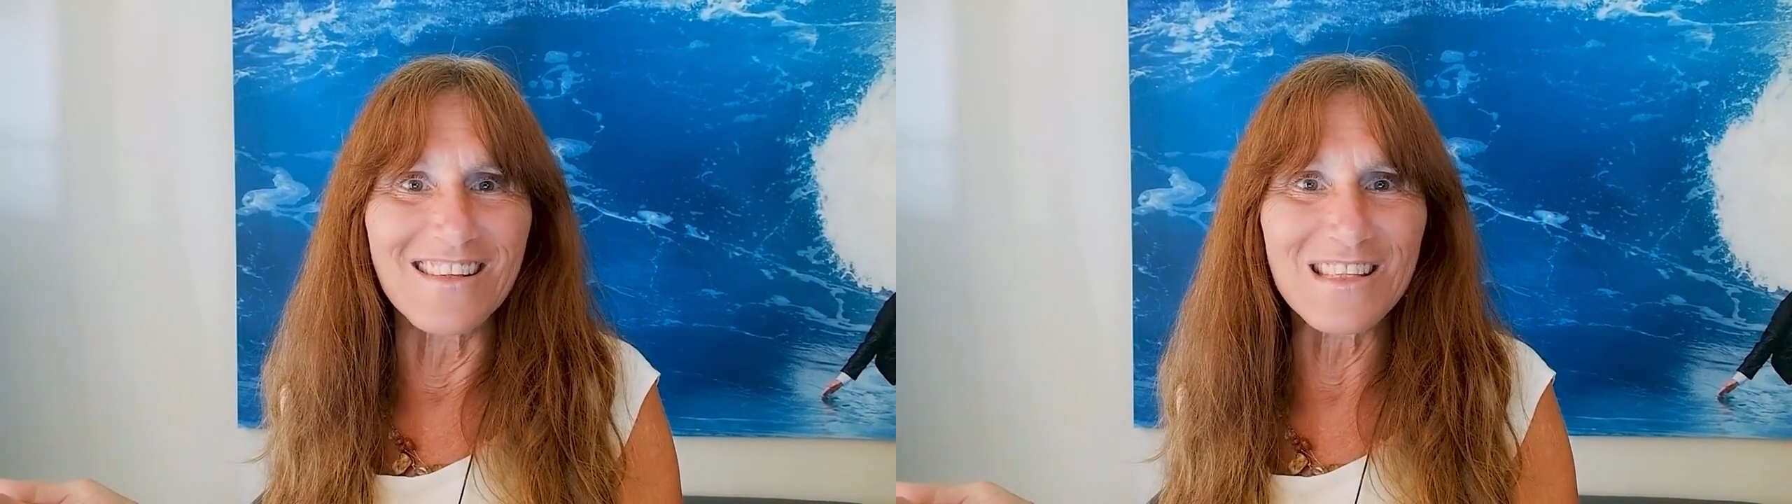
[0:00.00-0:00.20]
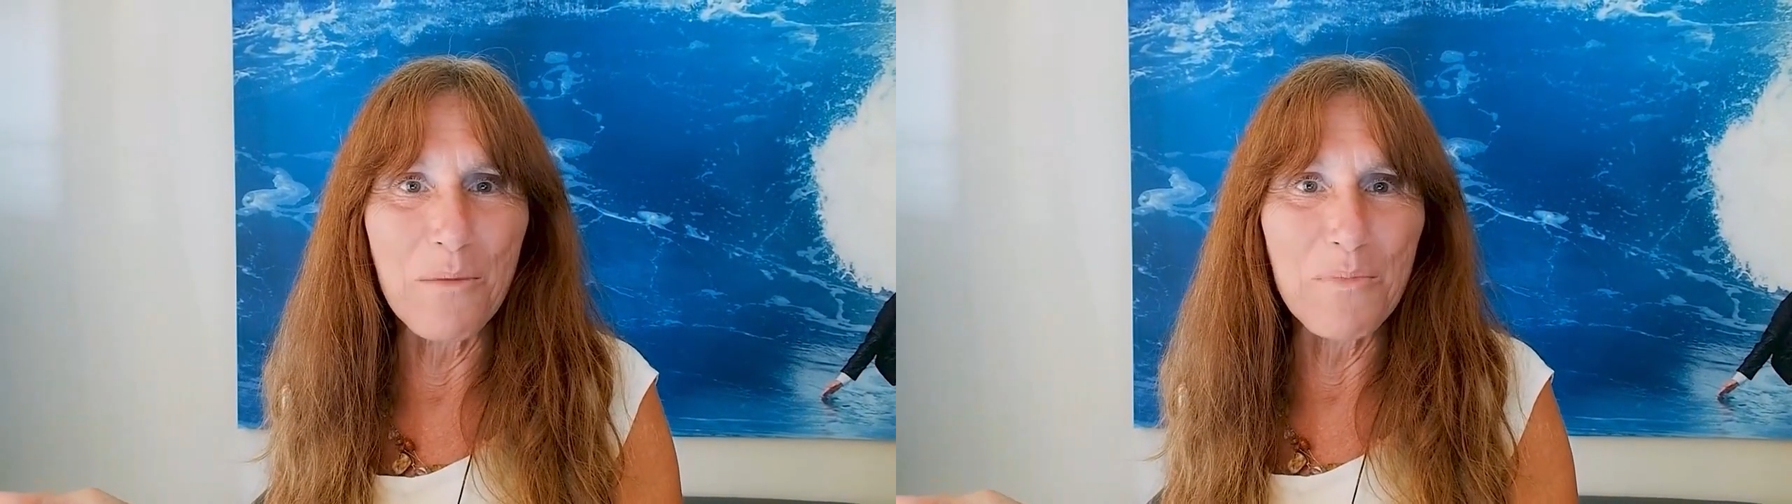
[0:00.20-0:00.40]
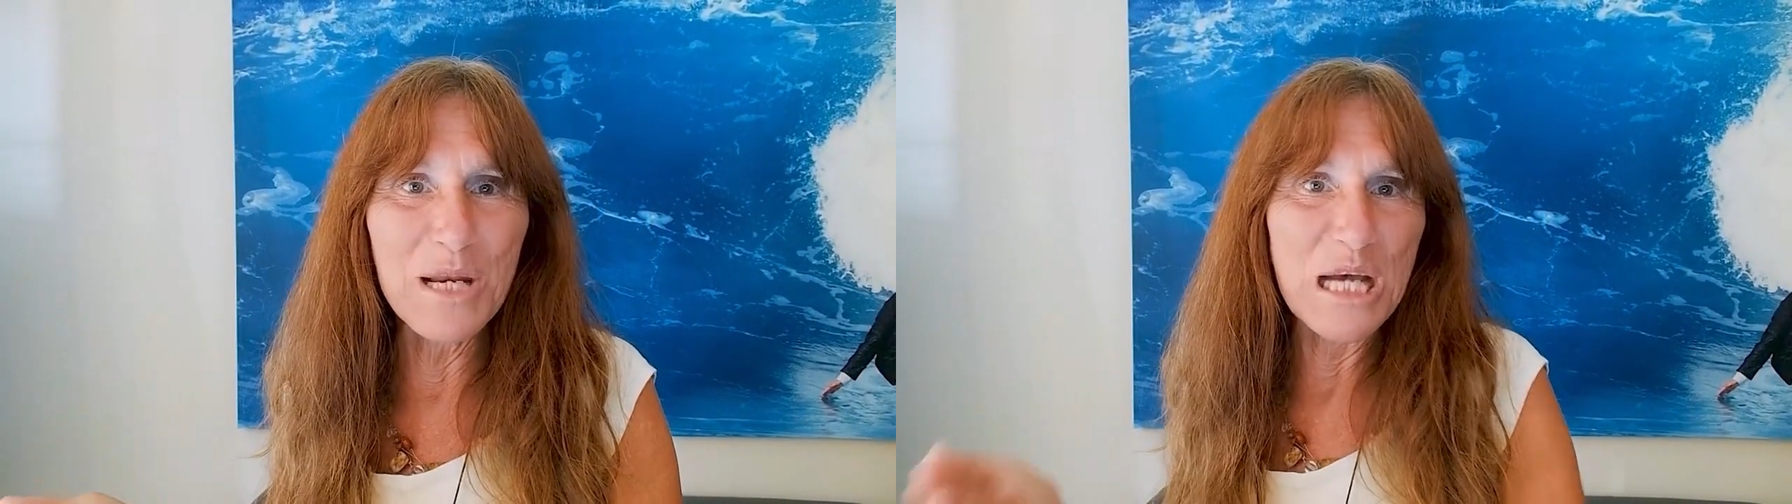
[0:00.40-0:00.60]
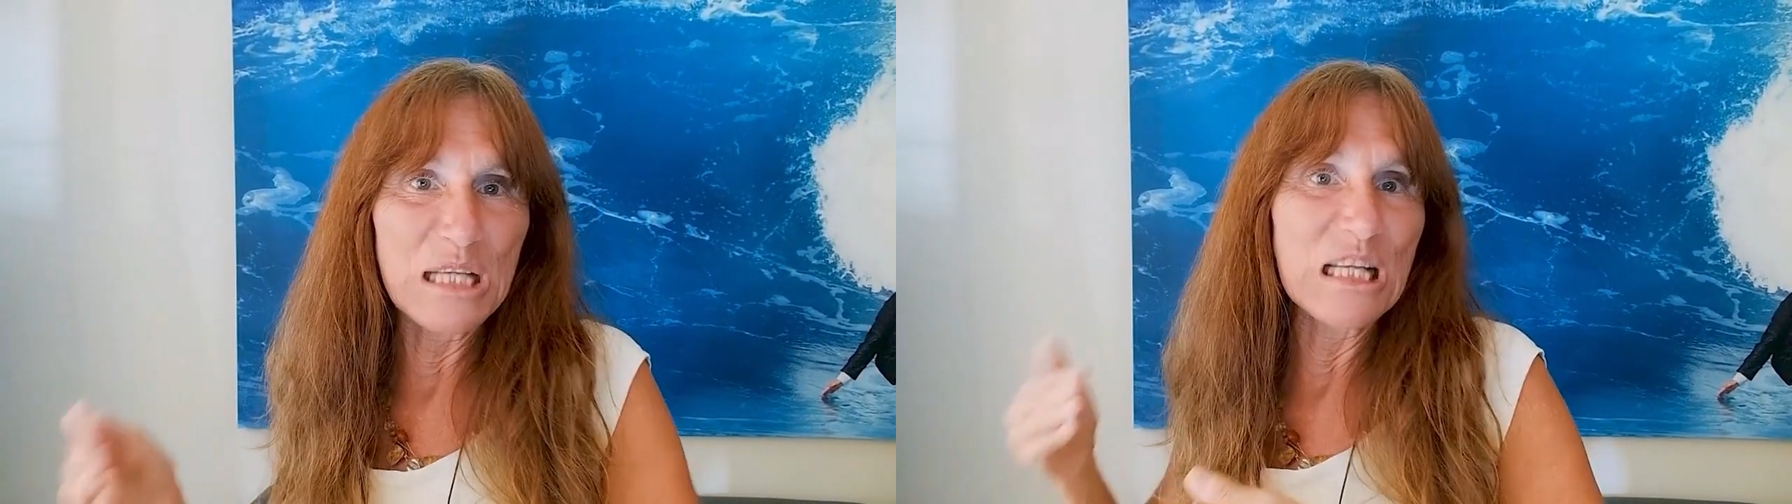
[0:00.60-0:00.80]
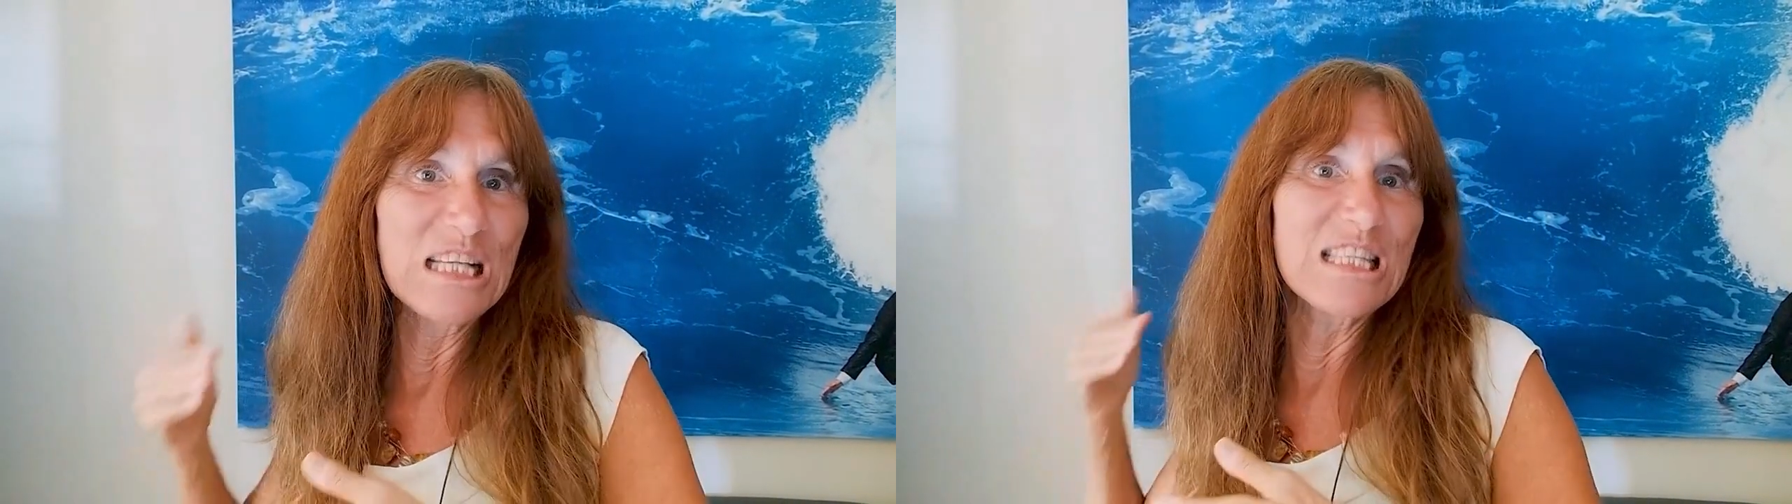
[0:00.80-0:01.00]
somebody
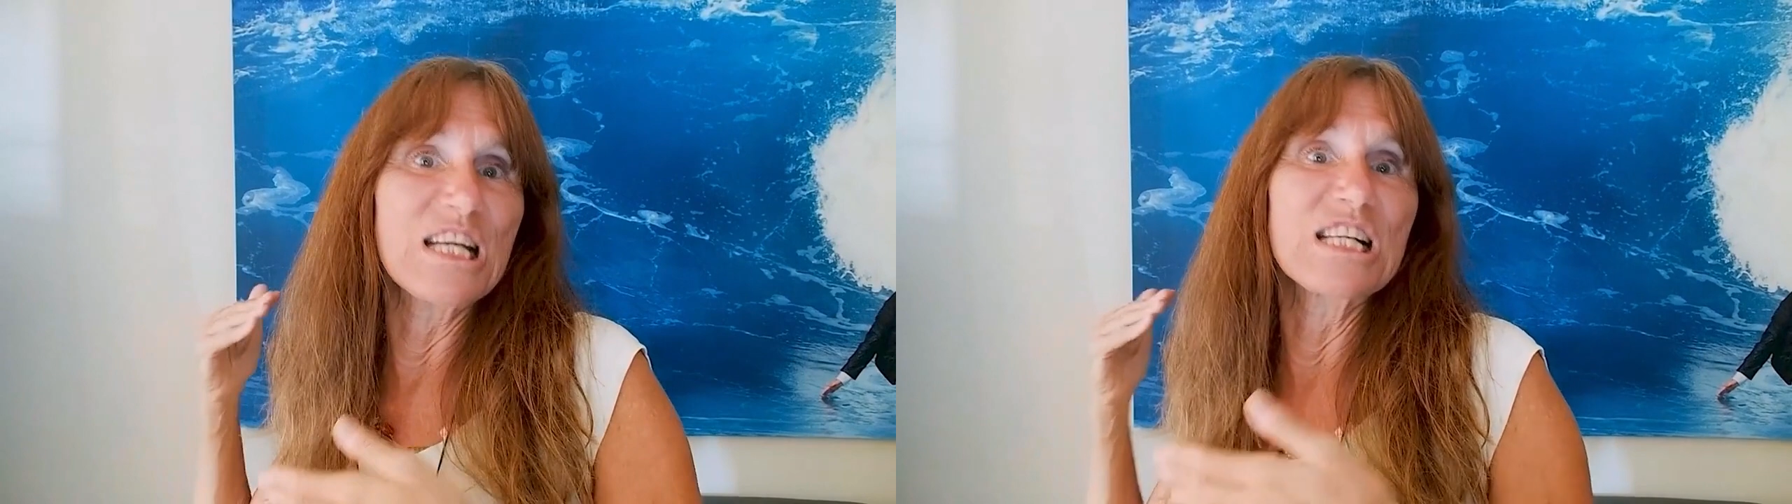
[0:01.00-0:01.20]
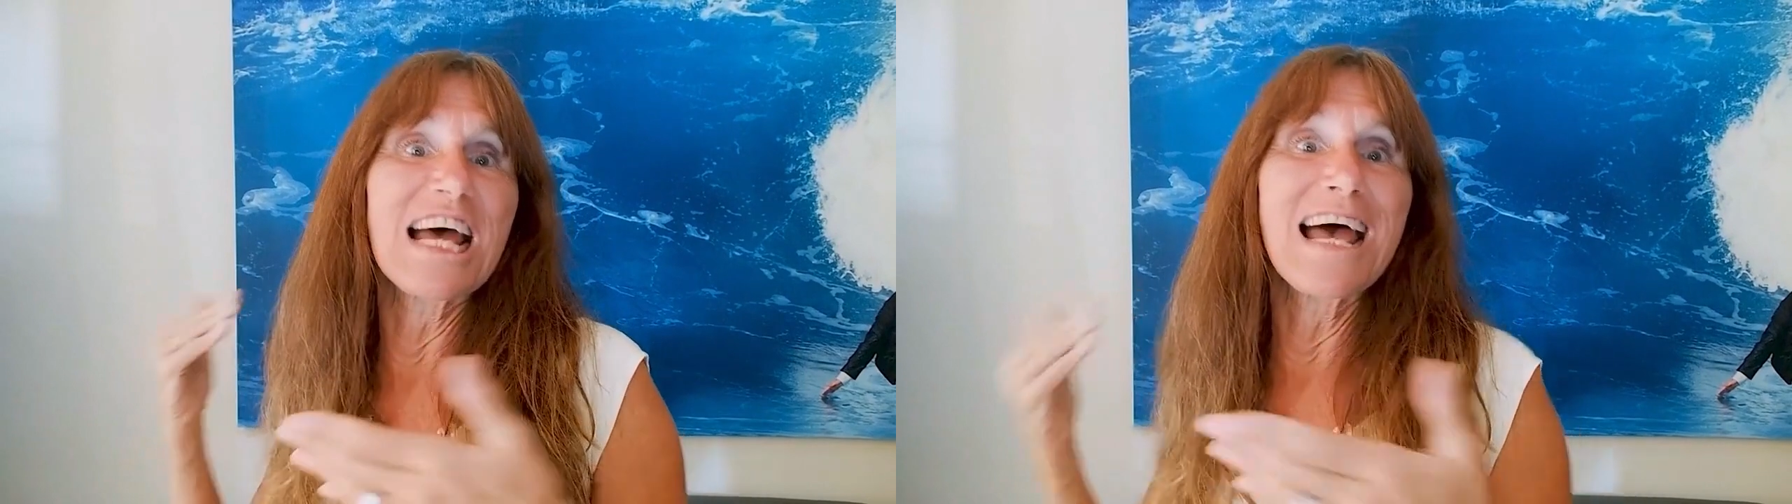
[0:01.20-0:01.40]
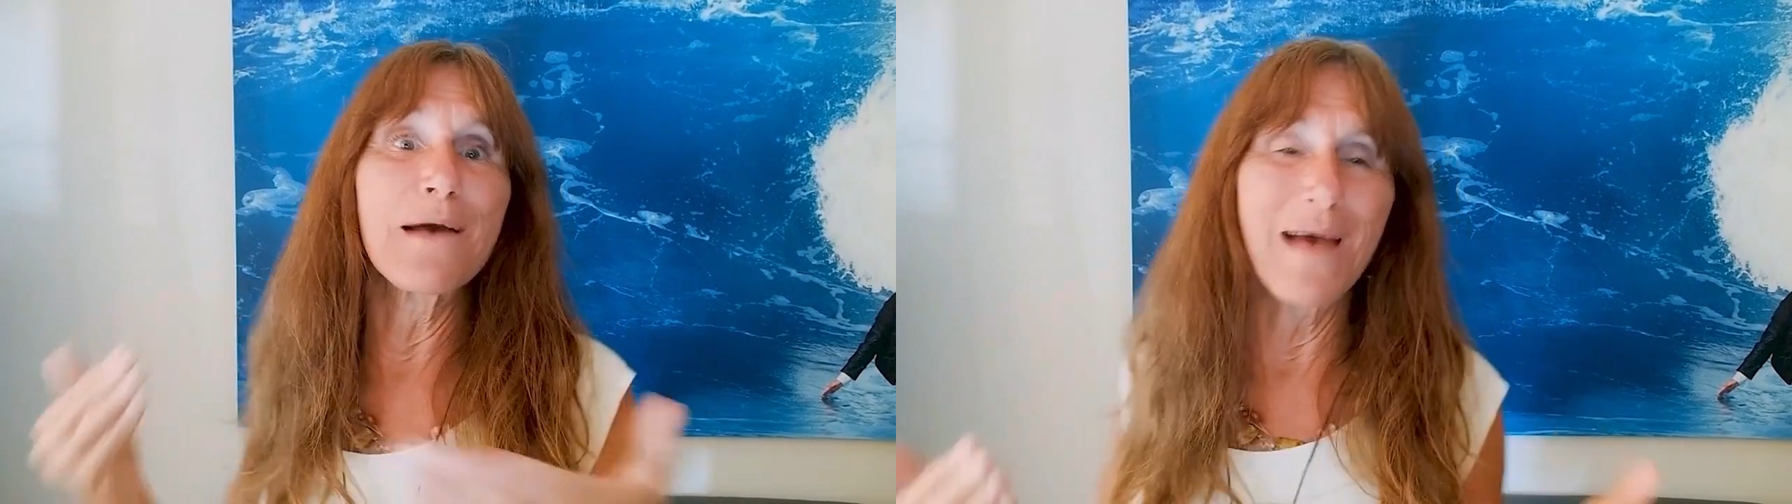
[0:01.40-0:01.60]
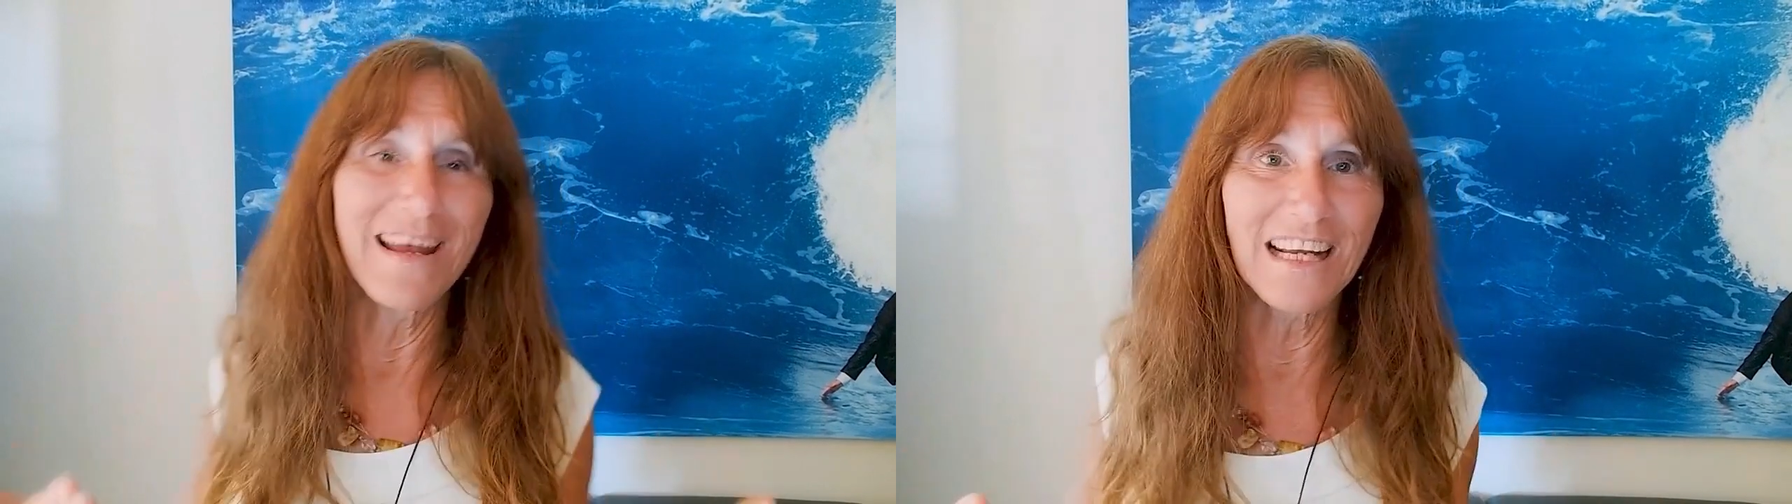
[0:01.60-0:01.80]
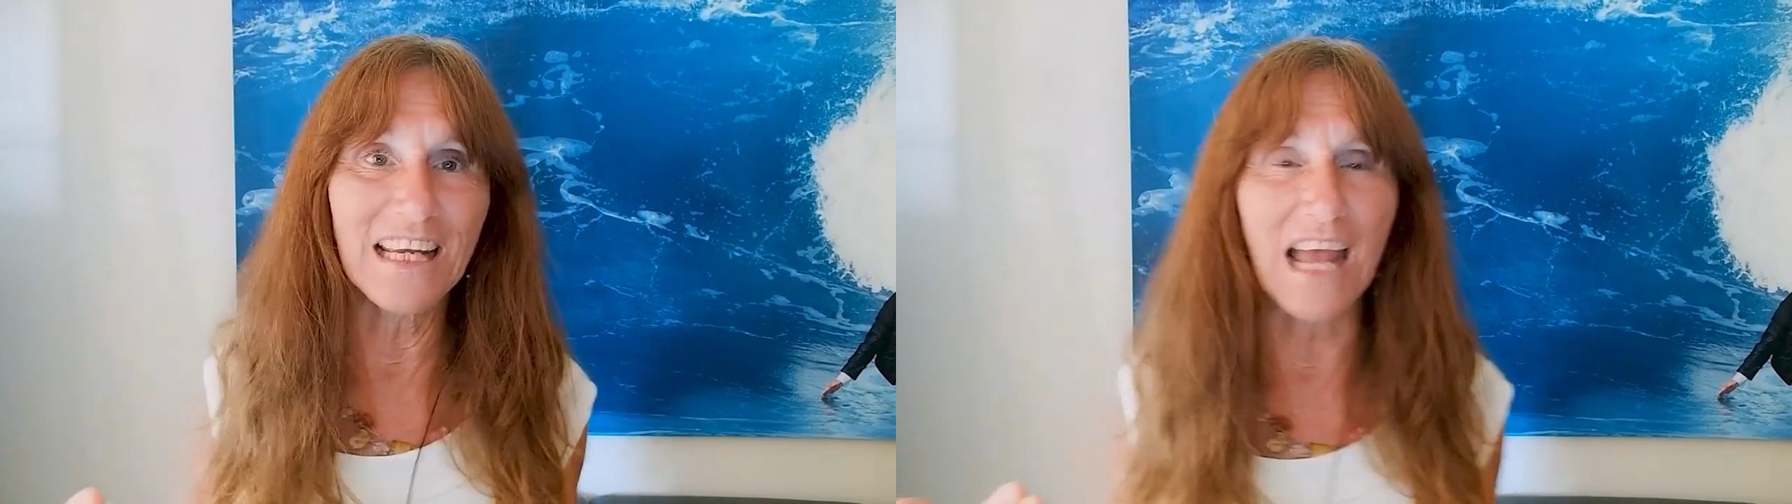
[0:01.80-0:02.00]
unless they're diabetic